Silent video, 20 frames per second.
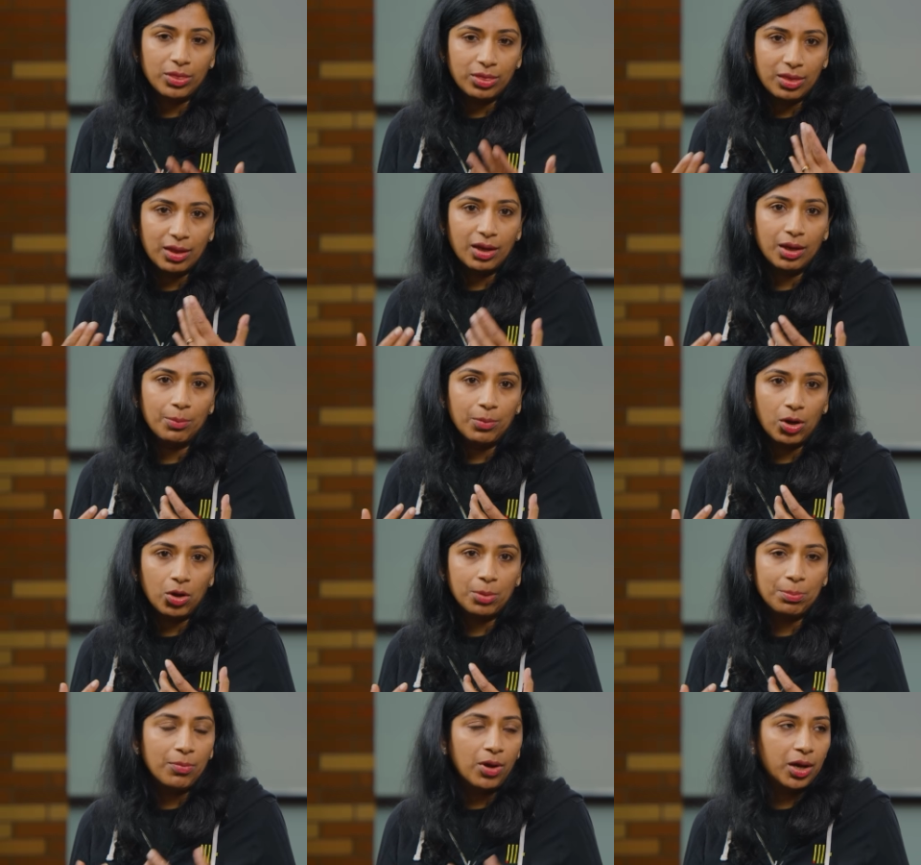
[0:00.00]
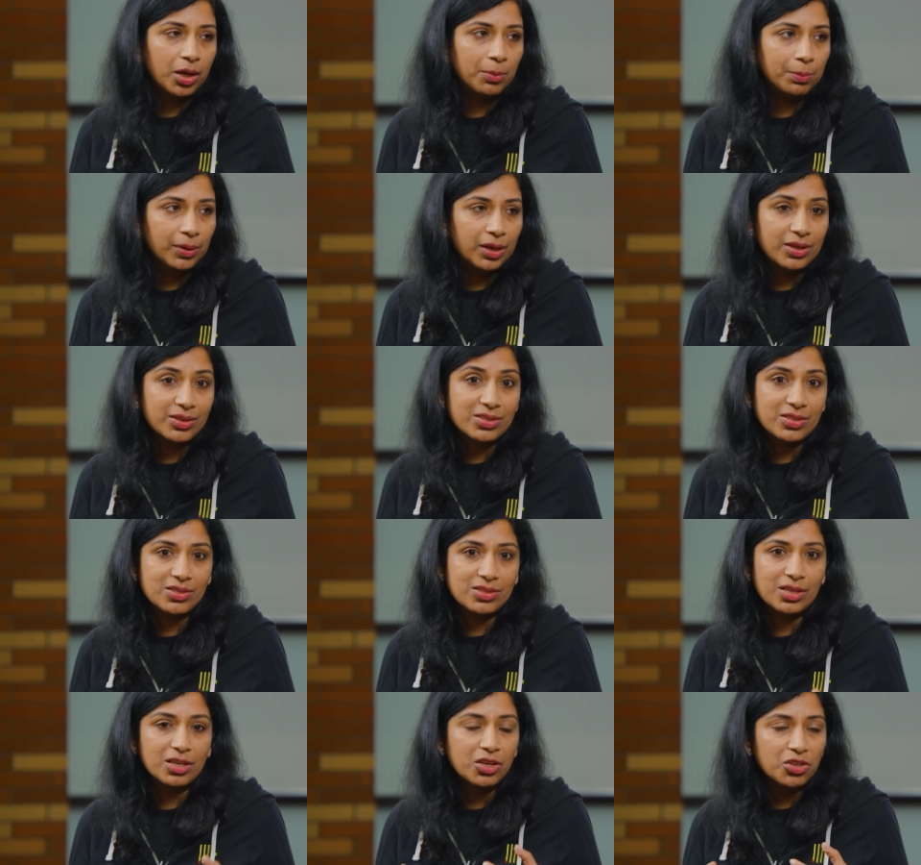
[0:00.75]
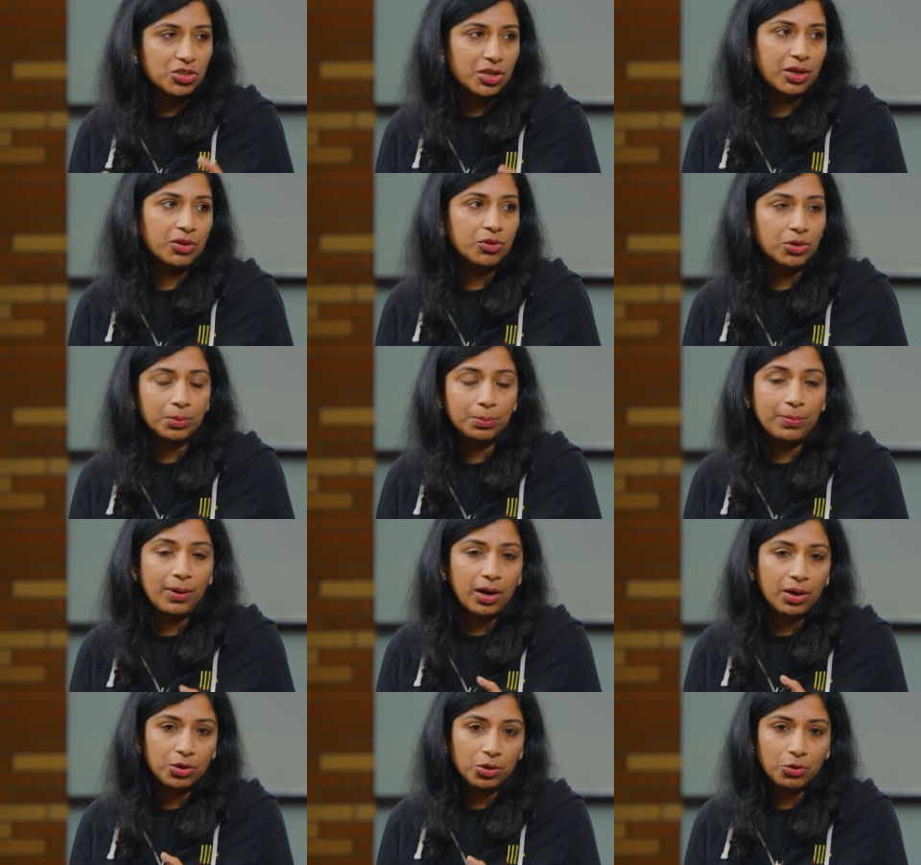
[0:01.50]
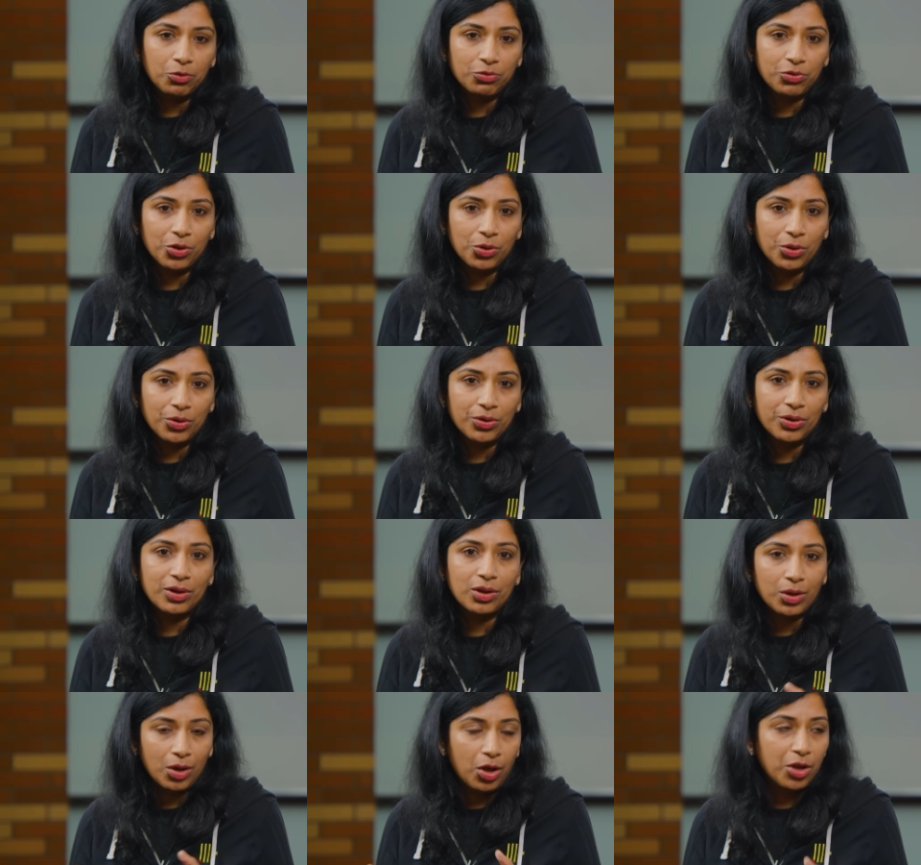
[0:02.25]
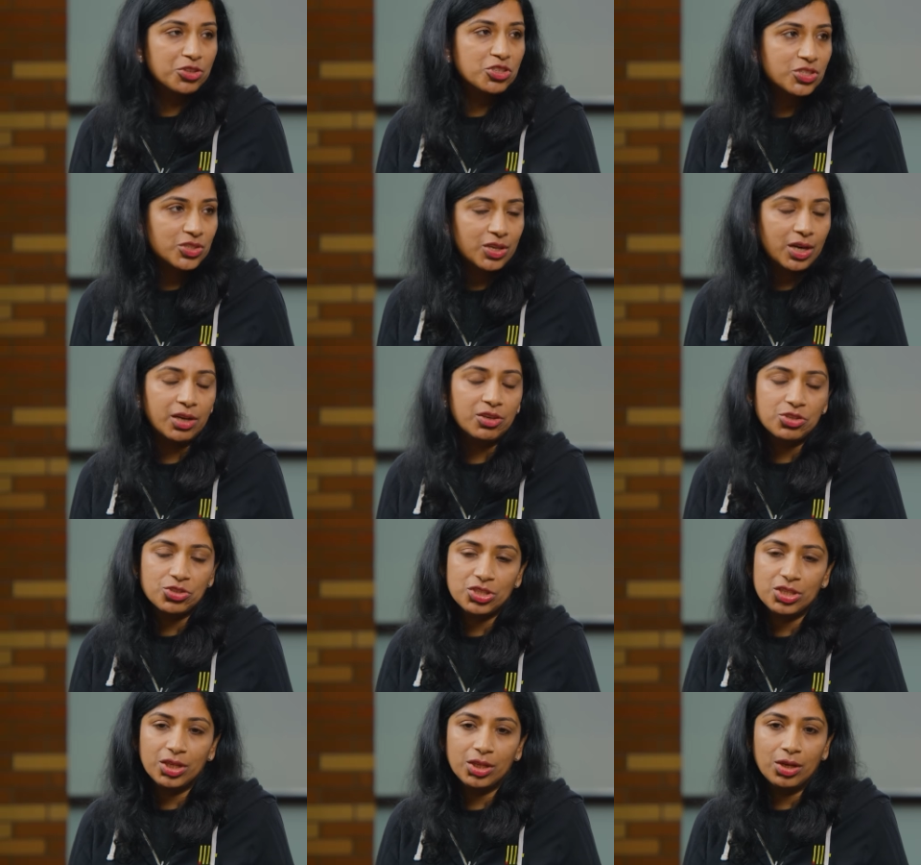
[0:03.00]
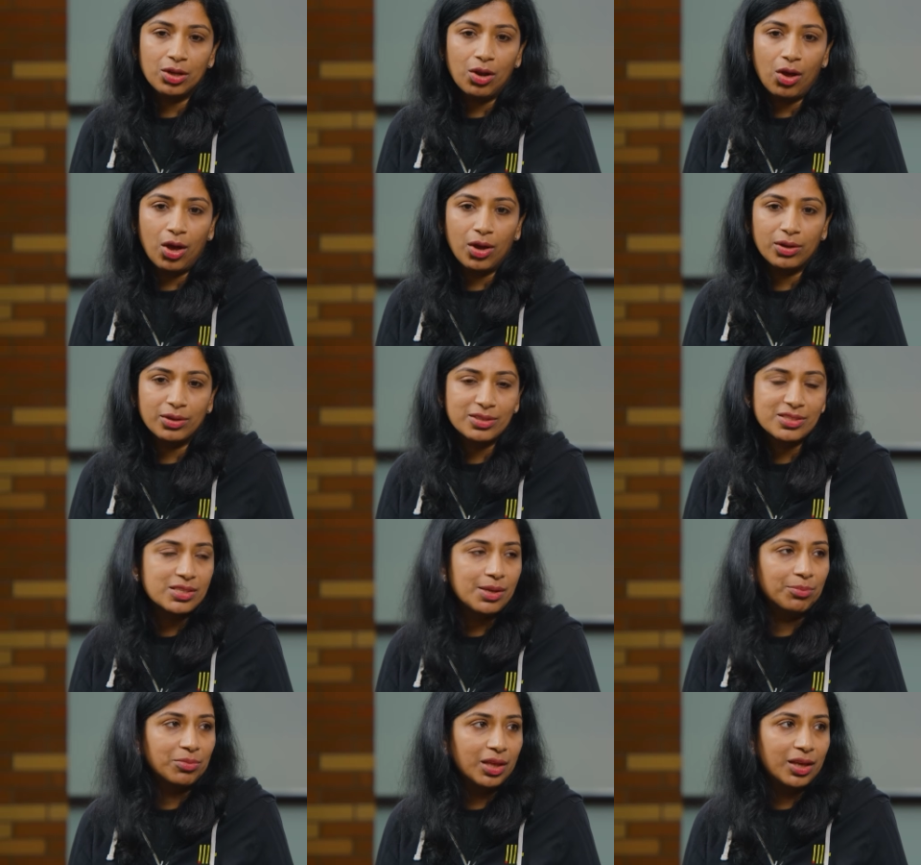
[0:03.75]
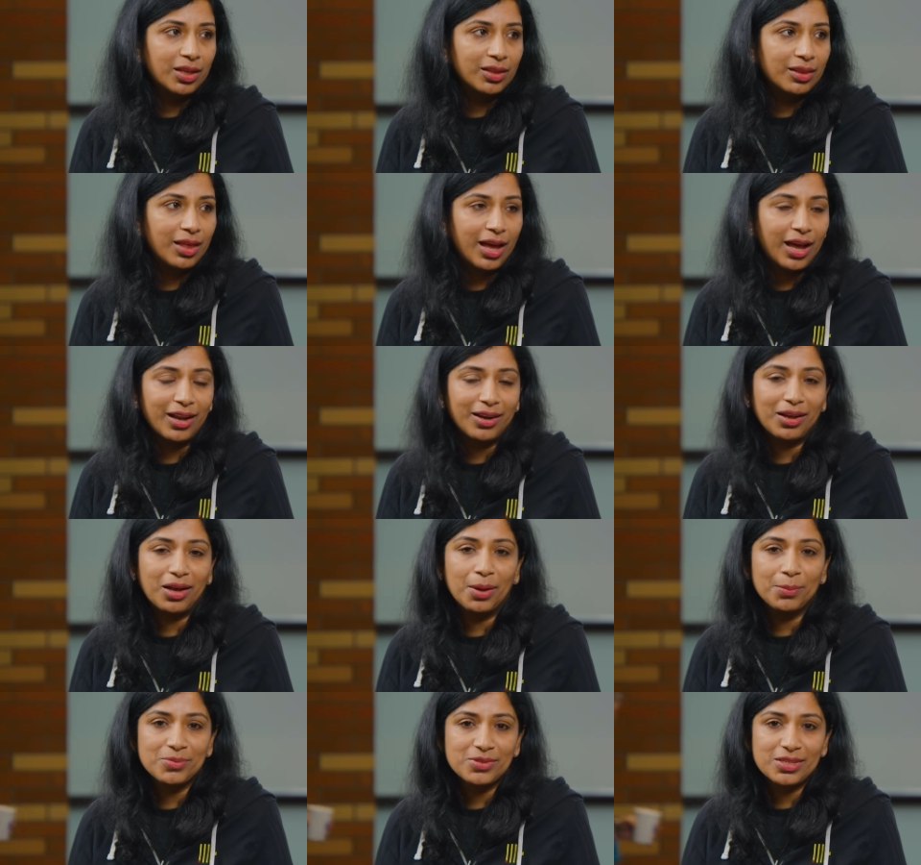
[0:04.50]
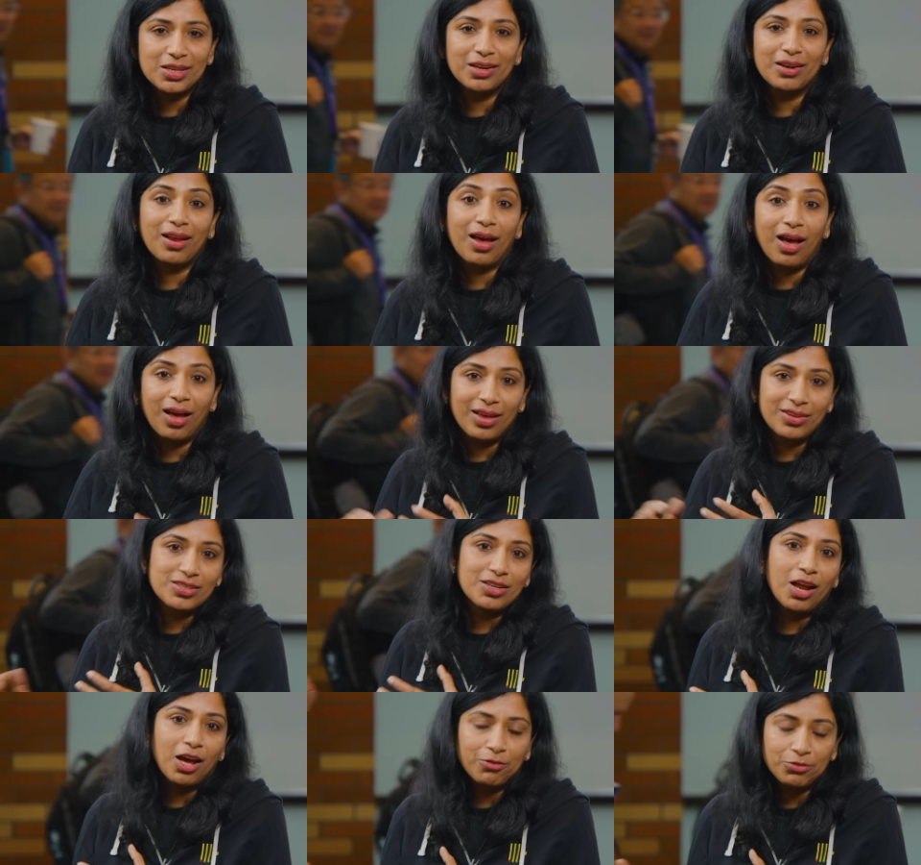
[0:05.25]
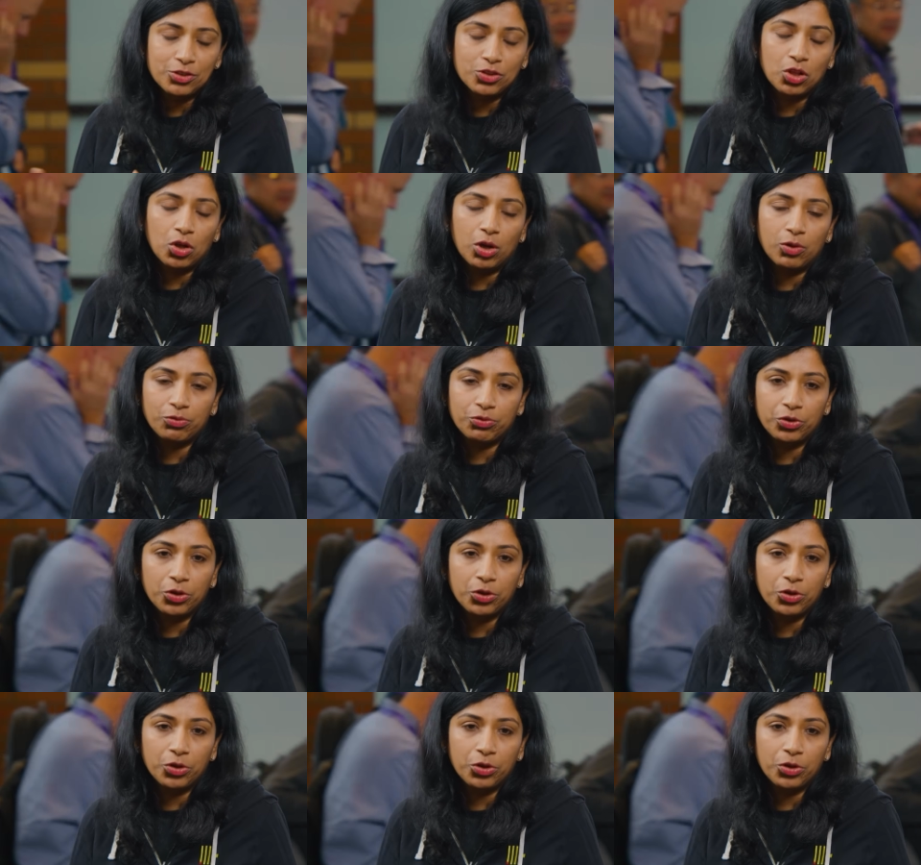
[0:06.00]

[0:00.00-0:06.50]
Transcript: think about marketplace as an integral part of your launch strategy, not something that comes in as an afterthought for